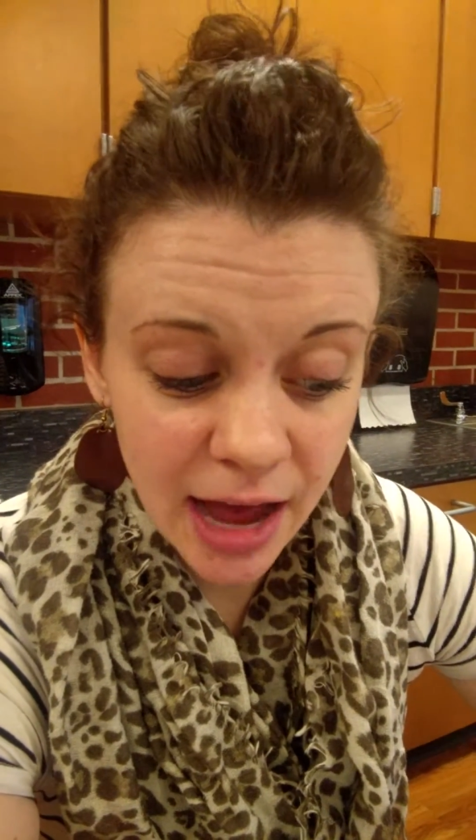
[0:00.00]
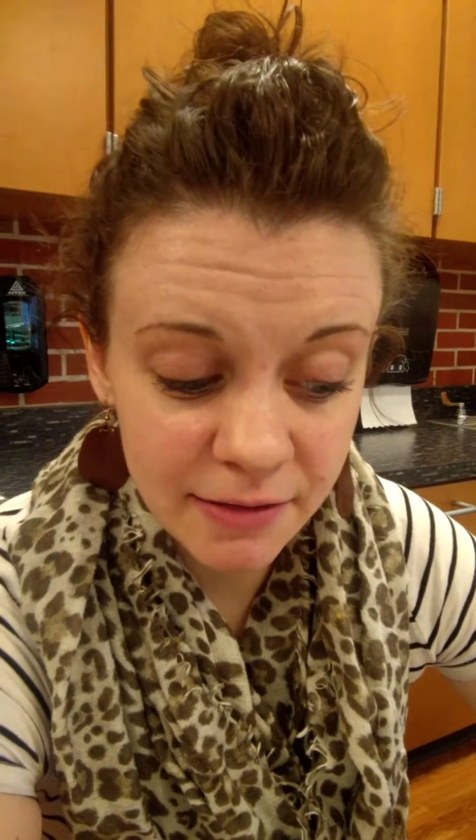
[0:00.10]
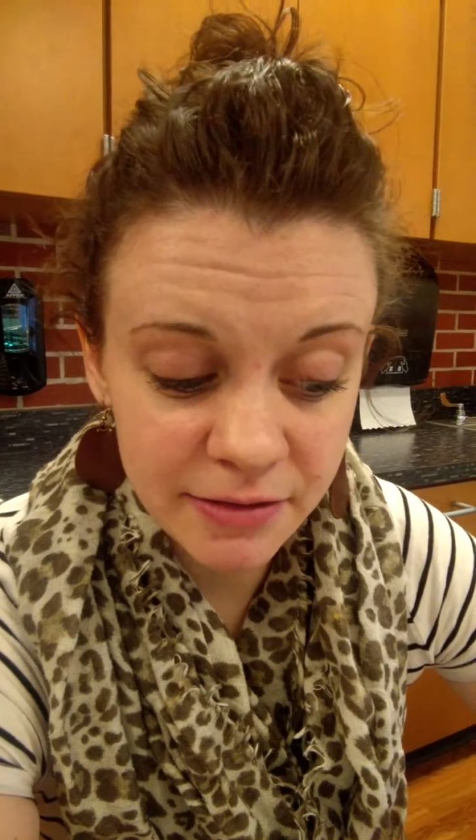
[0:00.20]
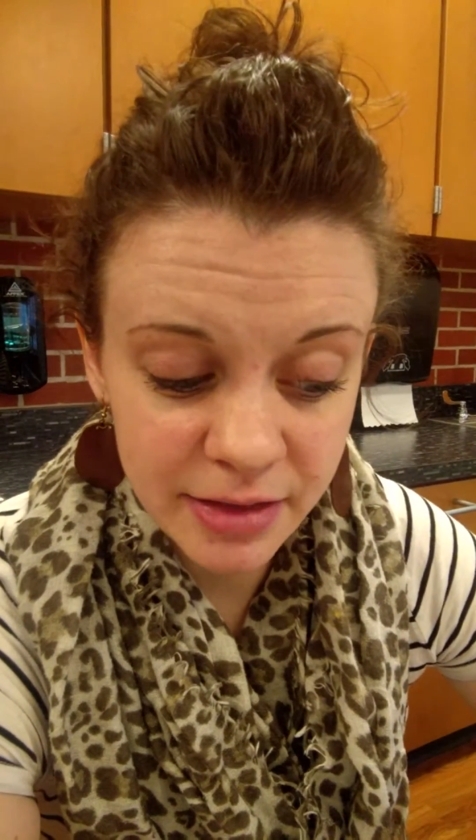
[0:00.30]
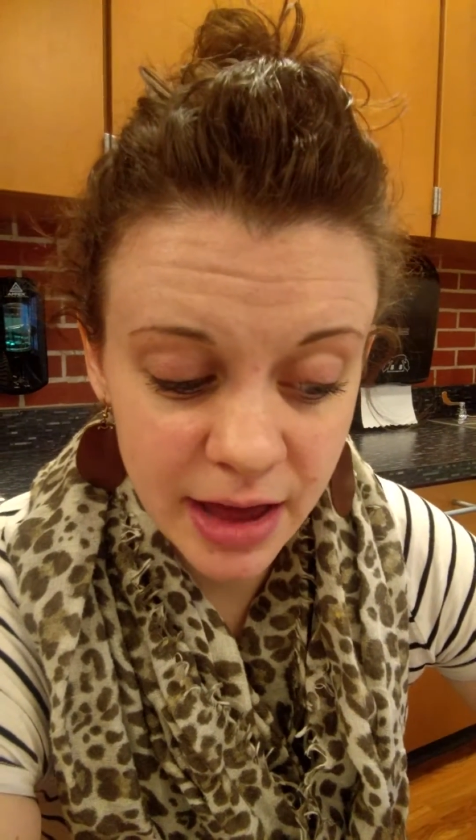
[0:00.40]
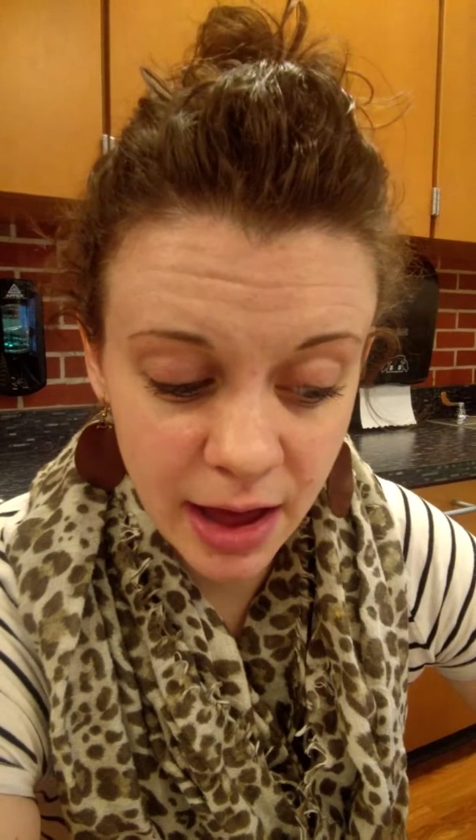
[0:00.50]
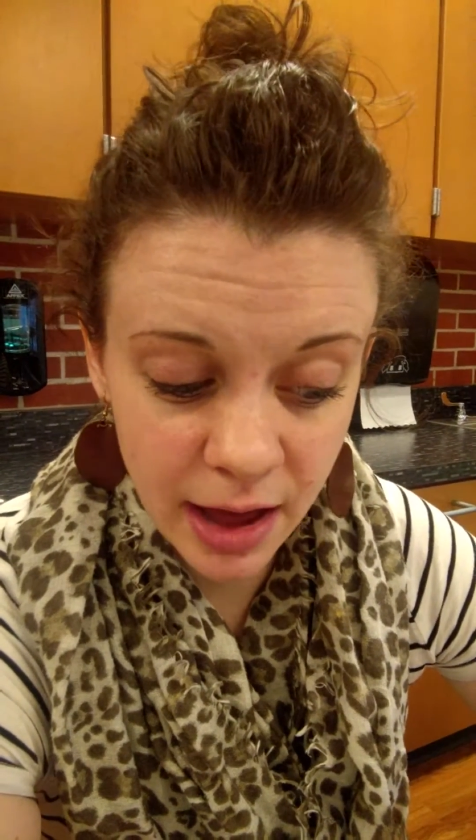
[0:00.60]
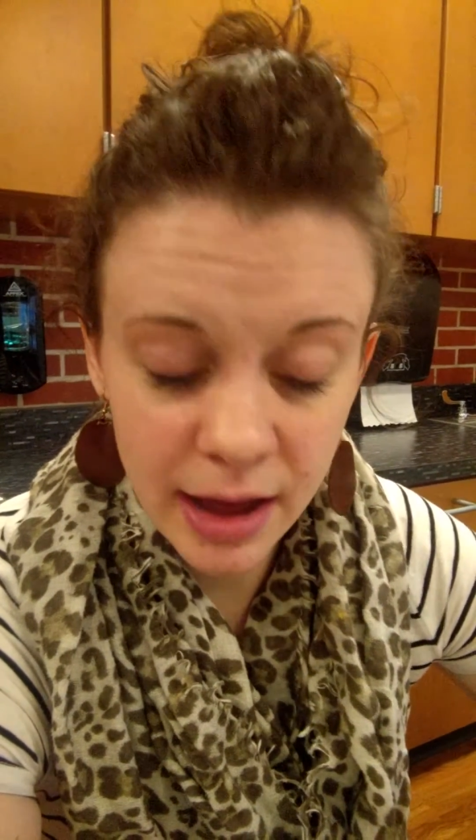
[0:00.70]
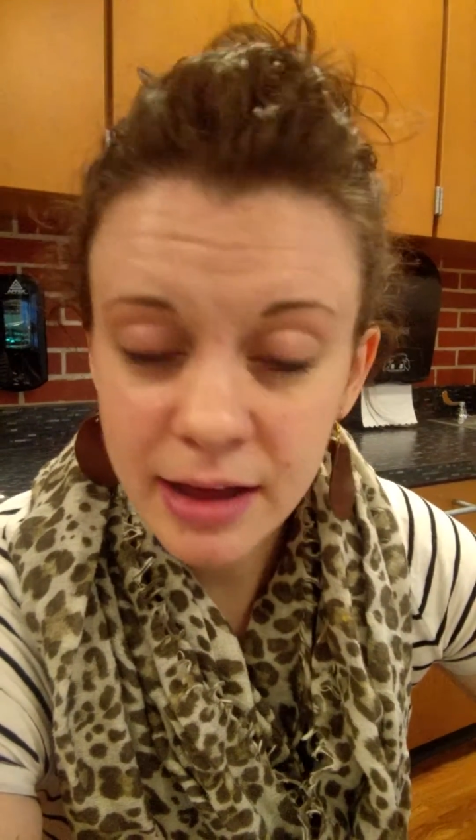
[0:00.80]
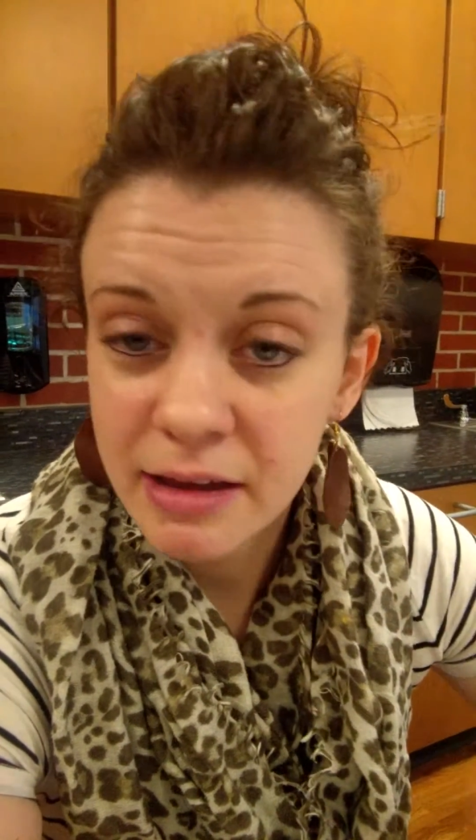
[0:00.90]
of
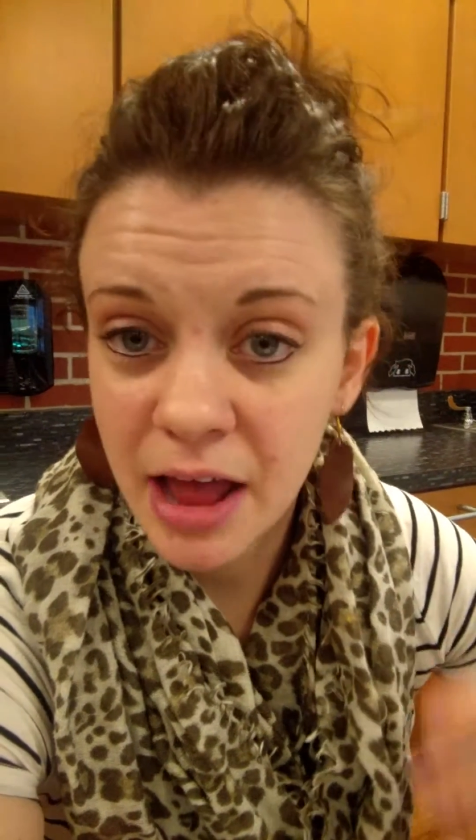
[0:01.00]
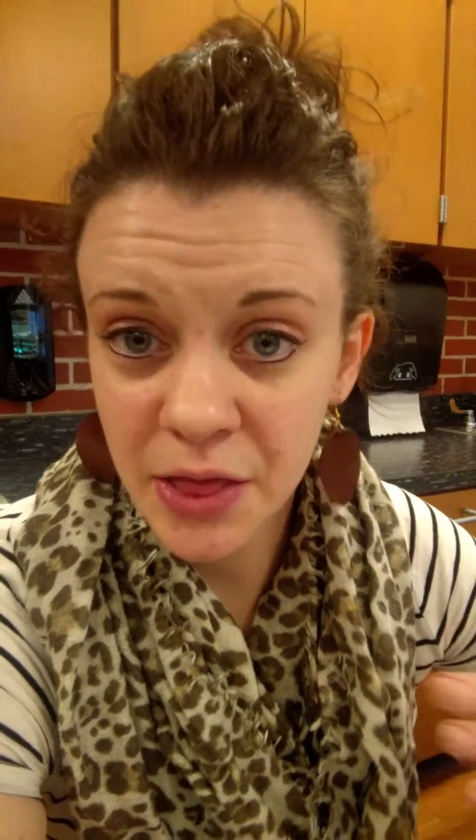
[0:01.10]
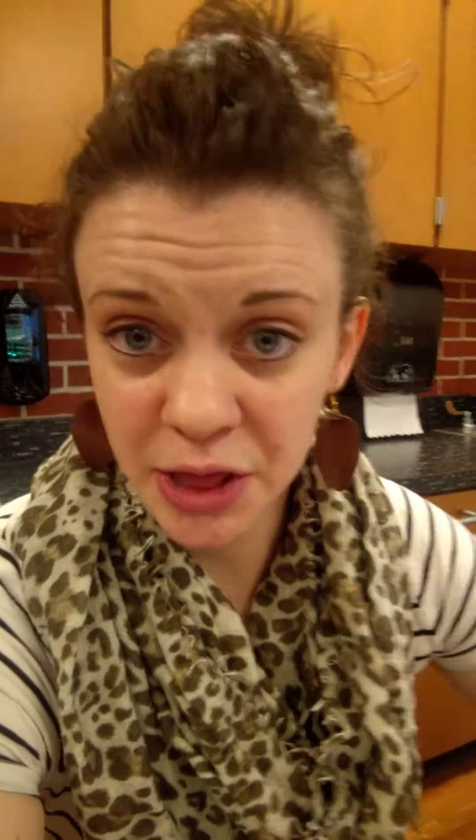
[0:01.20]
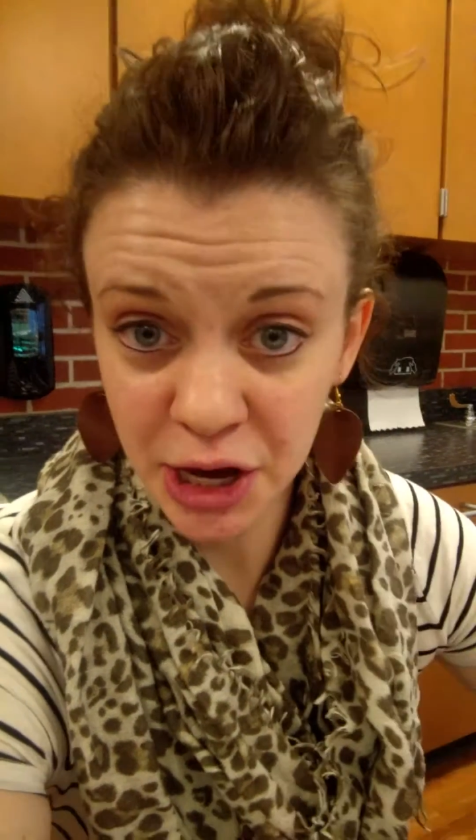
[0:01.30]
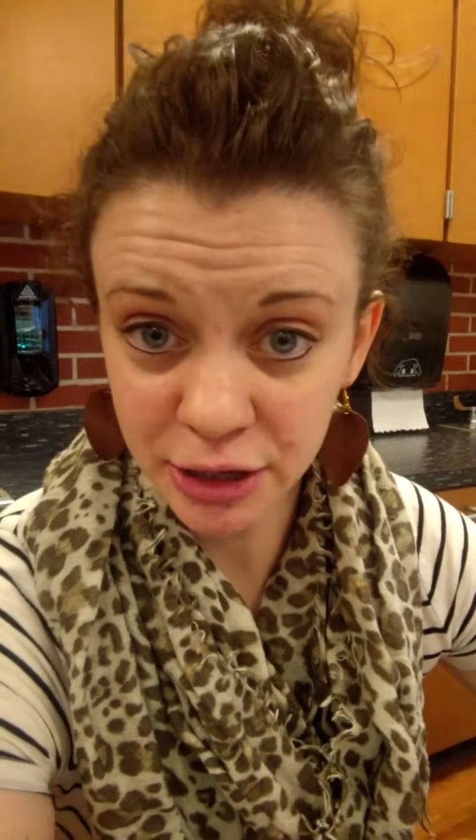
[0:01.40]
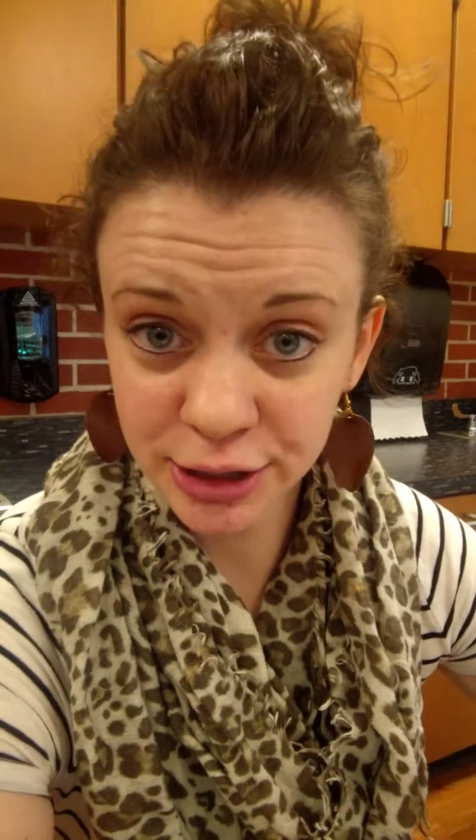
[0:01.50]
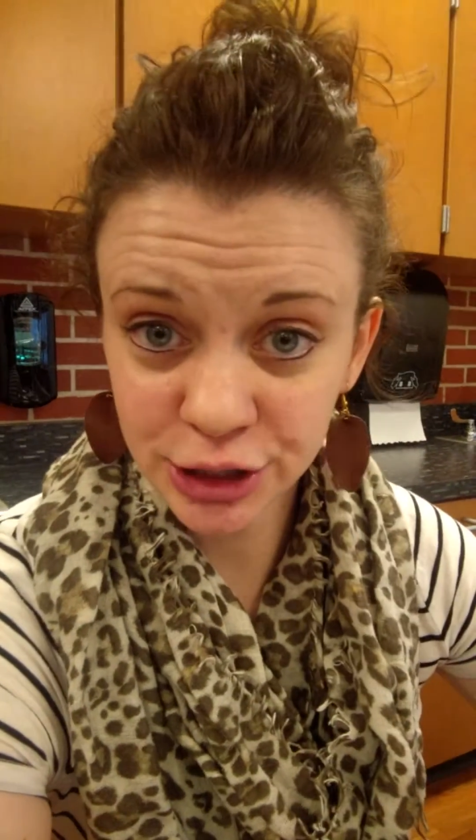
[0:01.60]
the, and then there's a